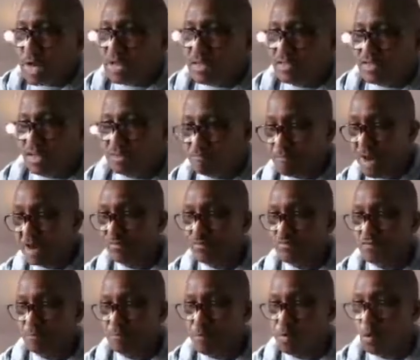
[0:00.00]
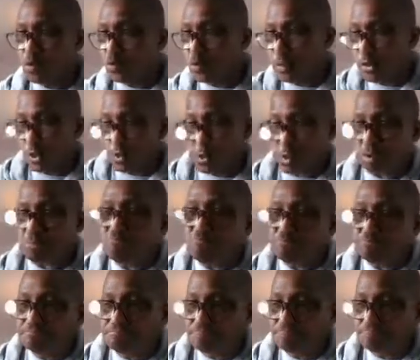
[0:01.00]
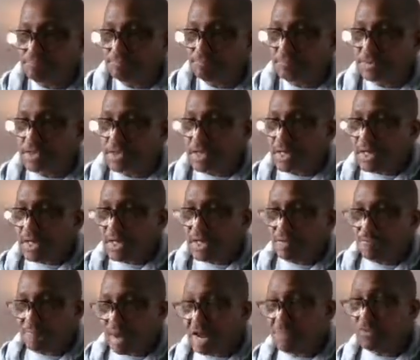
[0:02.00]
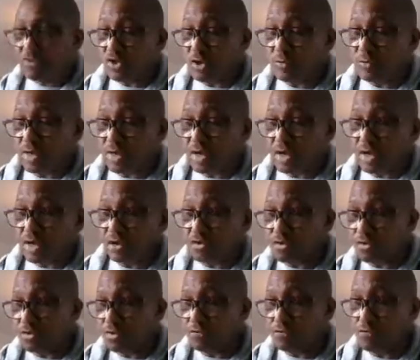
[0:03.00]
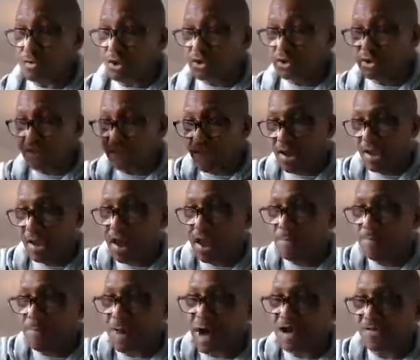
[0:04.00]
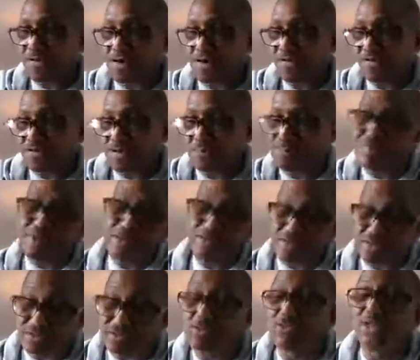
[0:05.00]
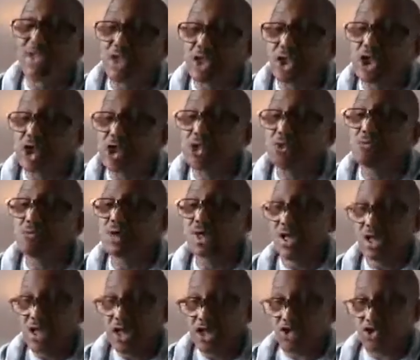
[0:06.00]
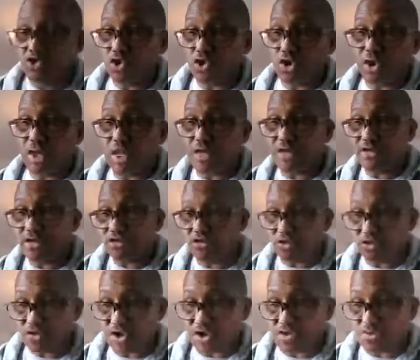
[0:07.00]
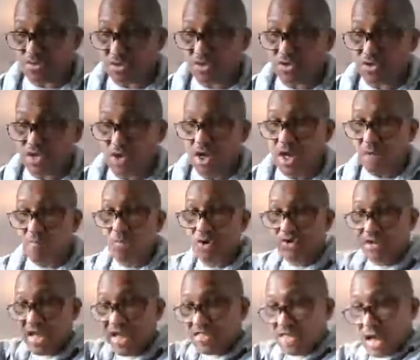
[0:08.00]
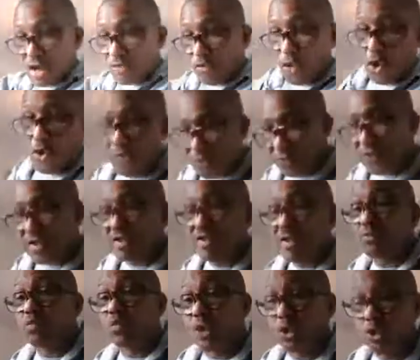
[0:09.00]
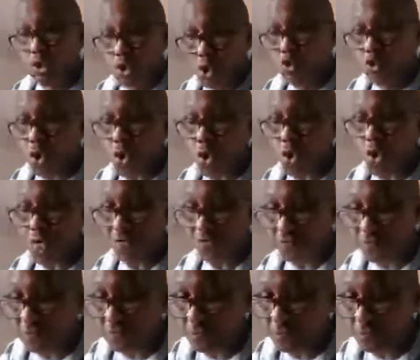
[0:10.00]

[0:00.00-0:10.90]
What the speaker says: is it part of the port? We don't know. It might be something else, but they are part of the president's delegation. It's not clear. There's no transparency. But there's another thing that we don't know of,